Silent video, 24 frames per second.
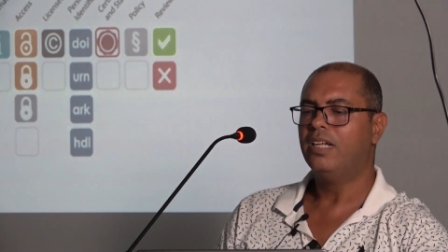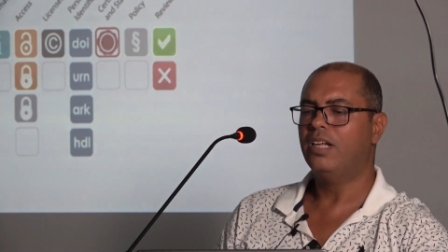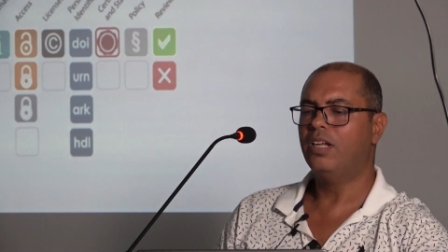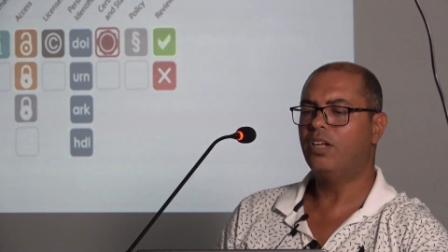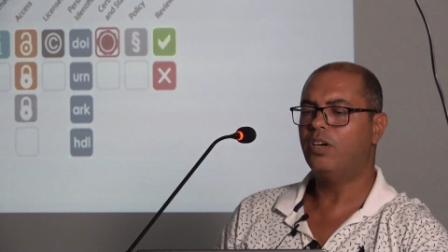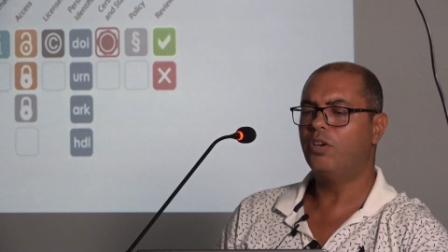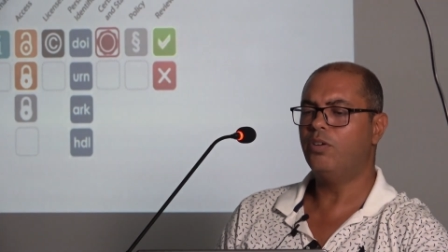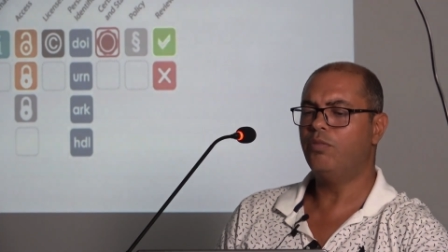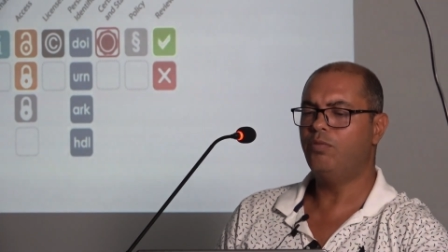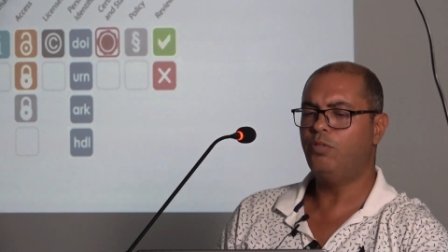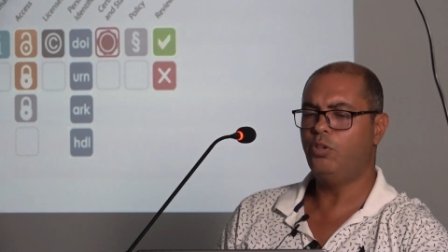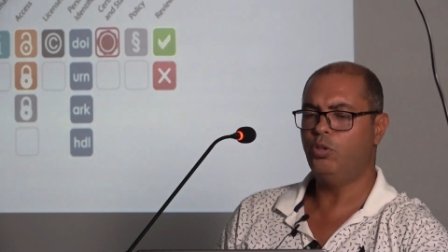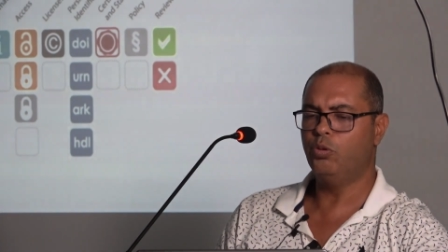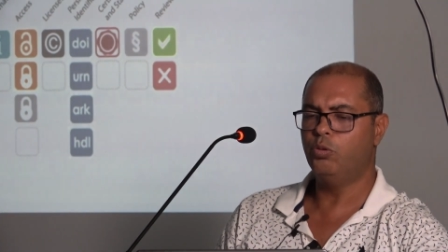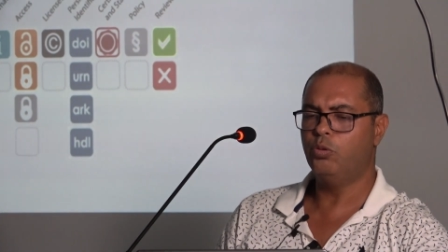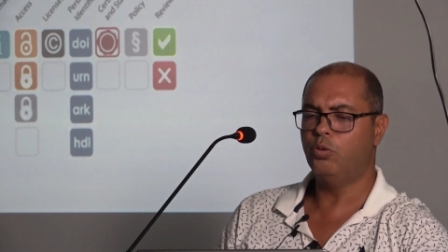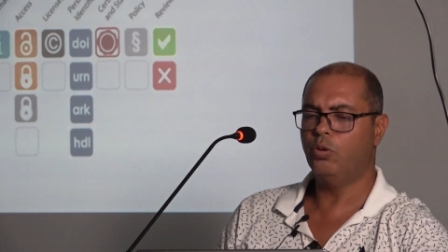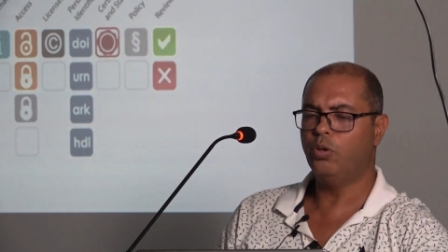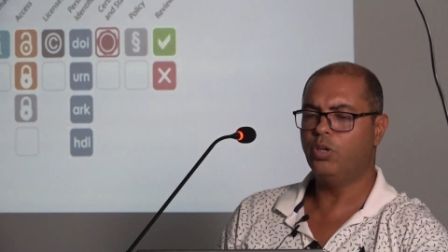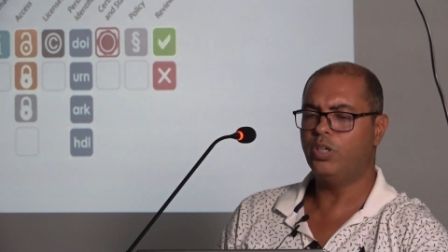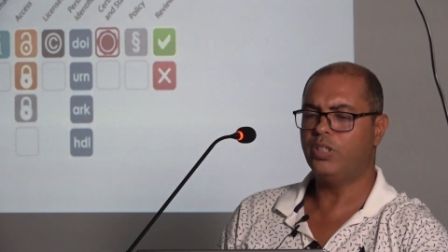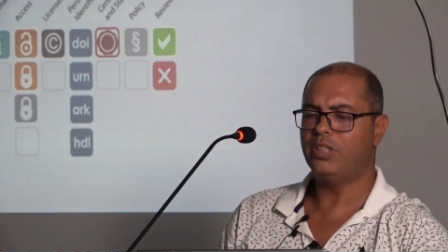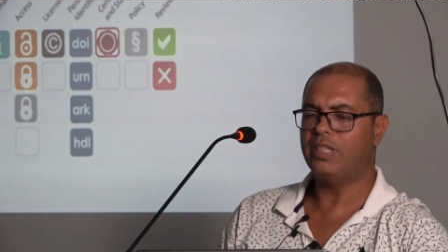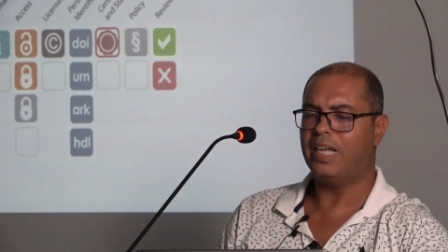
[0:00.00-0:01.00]

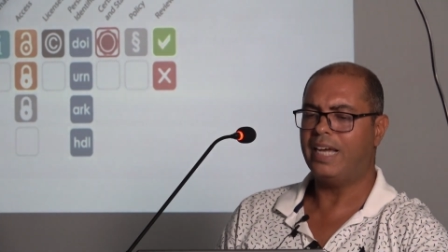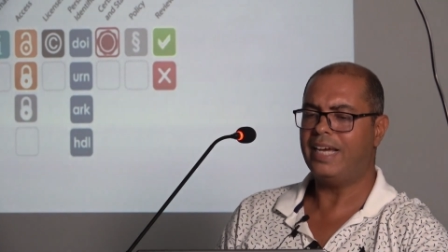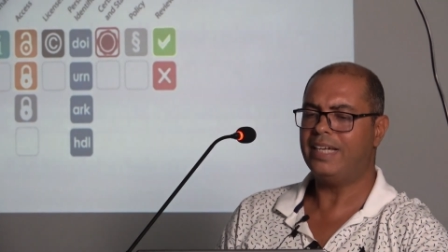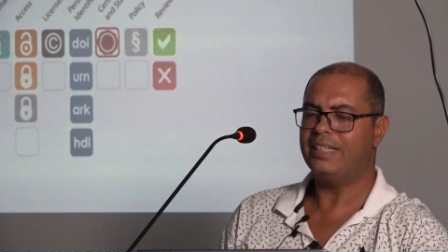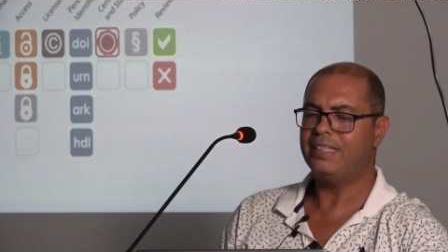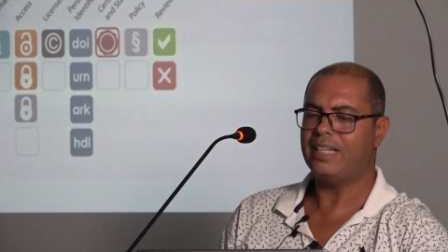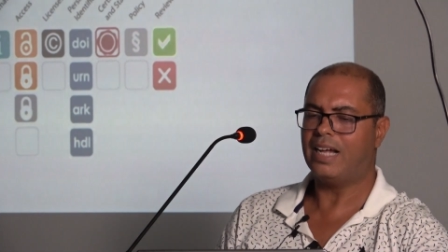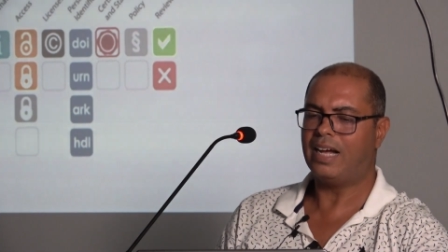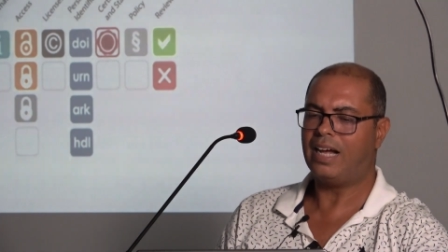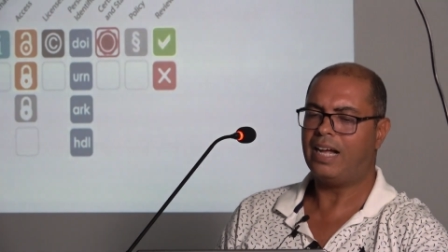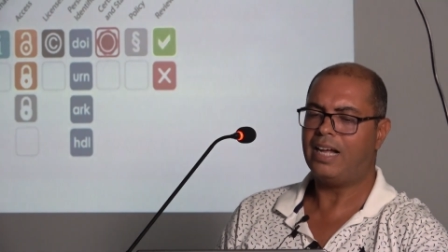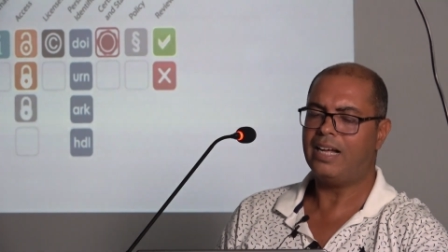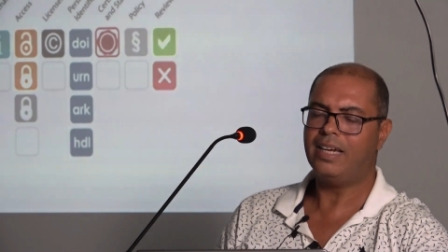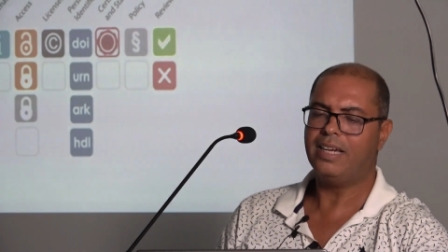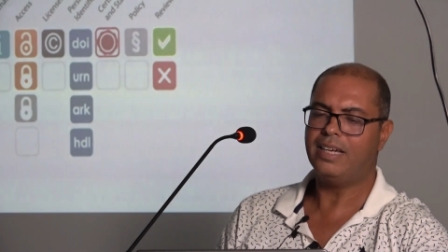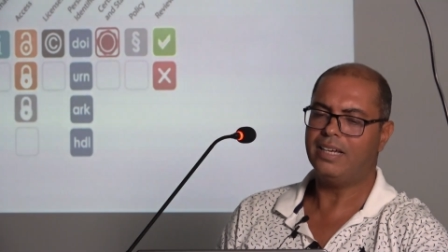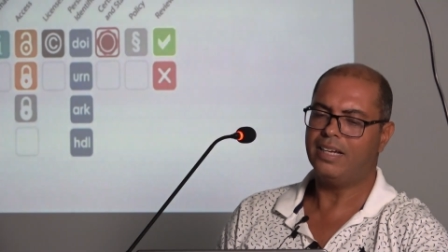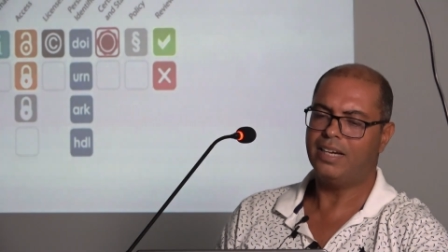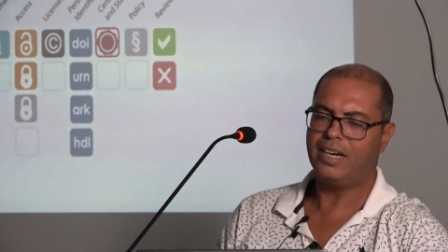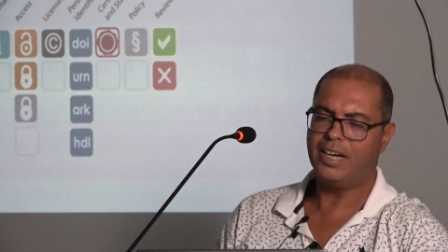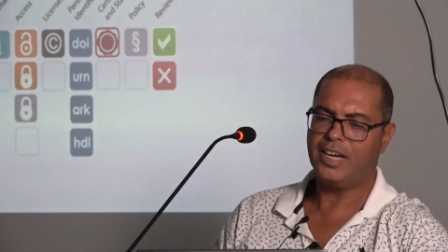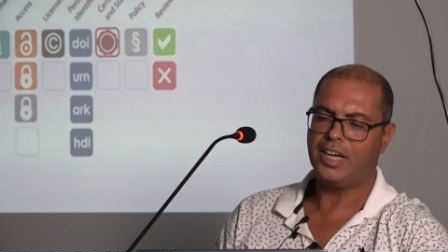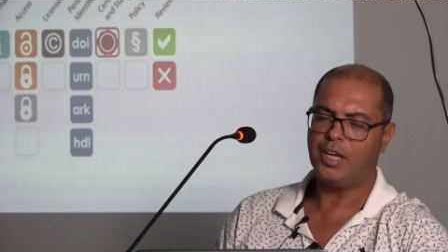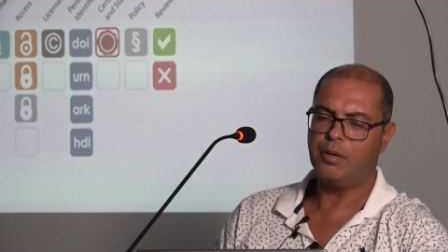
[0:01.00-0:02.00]
reviewed, and
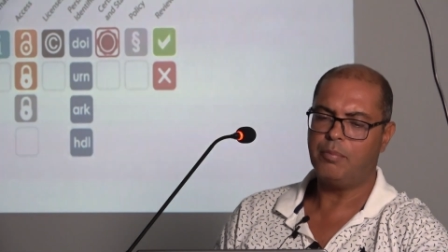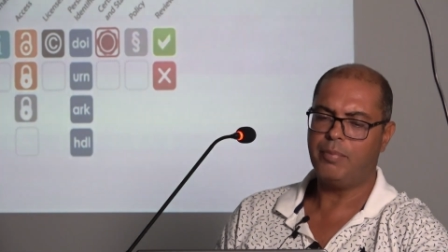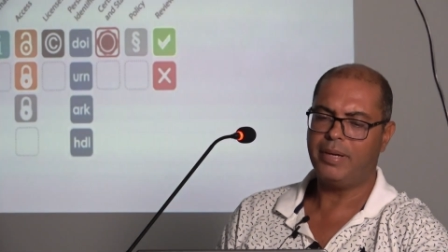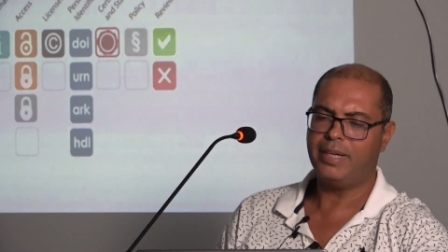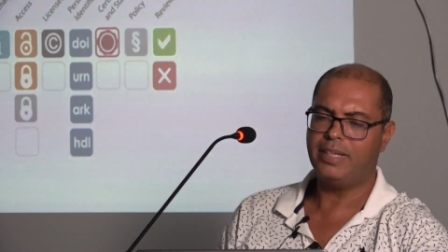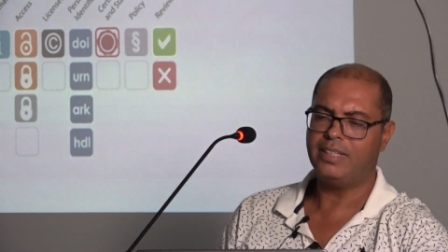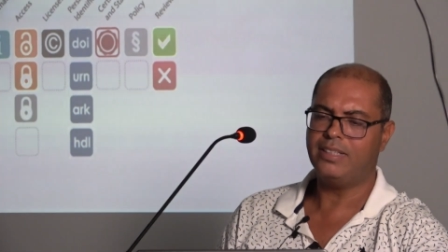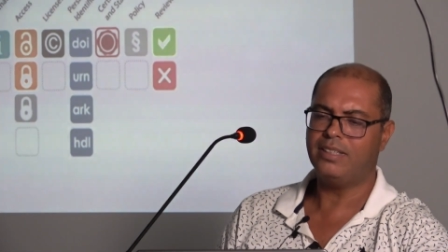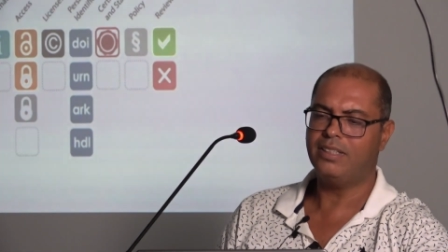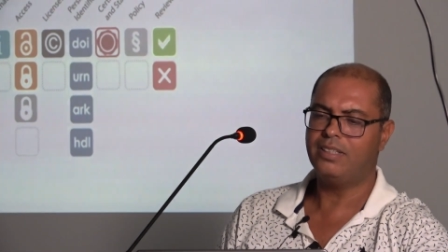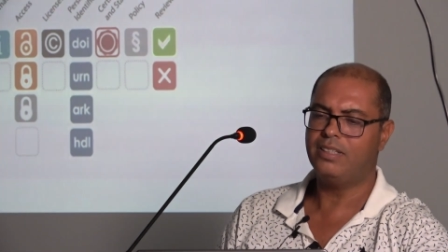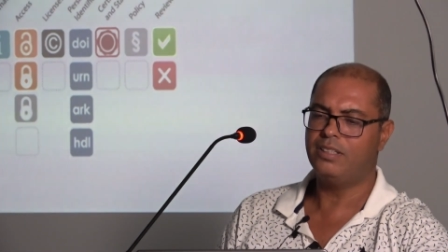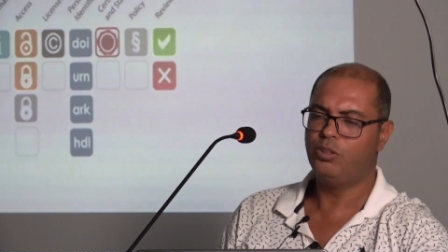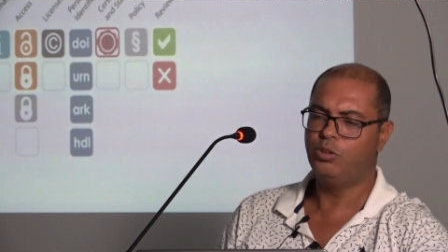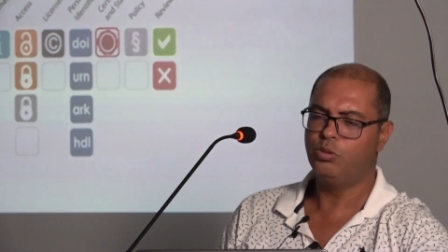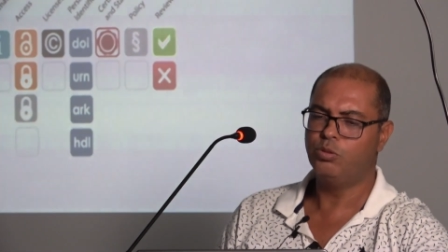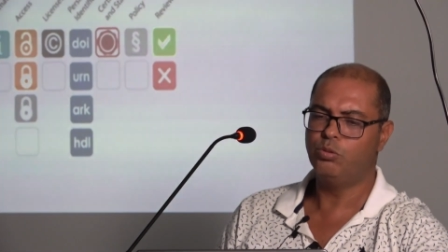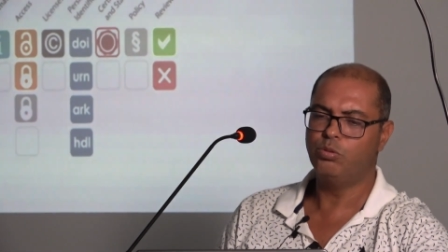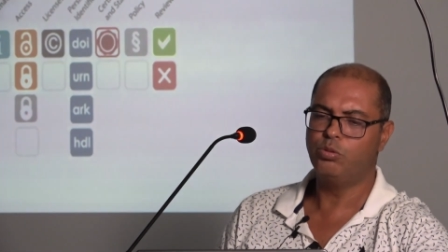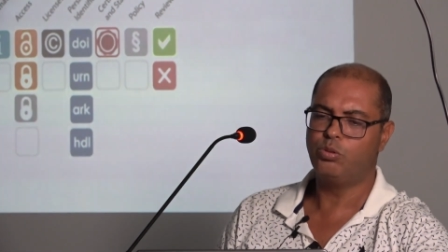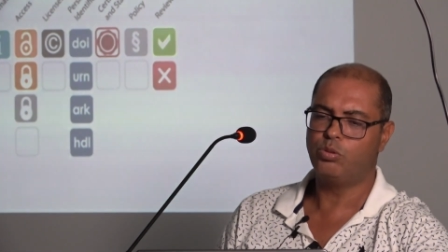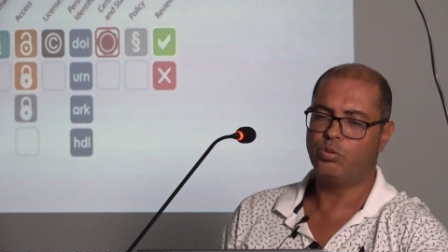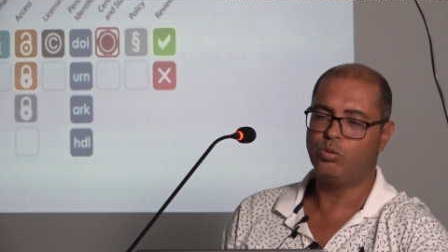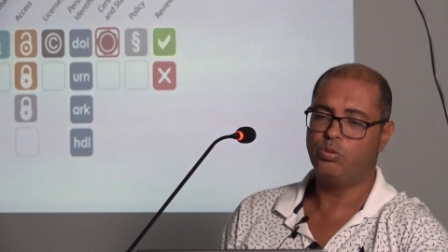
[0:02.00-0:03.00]
I recommend you